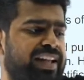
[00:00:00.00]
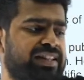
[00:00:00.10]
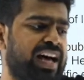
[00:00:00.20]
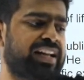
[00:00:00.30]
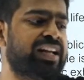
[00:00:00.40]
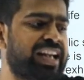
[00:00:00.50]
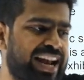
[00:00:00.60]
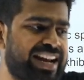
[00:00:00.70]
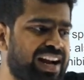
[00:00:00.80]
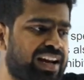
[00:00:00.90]
la irundhar.
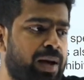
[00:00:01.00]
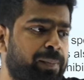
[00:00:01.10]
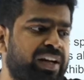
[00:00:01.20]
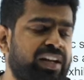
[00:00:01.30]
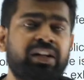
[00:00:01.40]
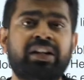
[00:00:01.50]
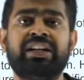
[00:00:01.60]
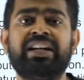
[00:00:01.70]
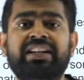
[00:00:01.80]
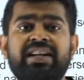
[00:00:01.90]
Enna club?
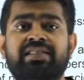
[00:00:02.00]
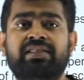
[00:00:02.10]
It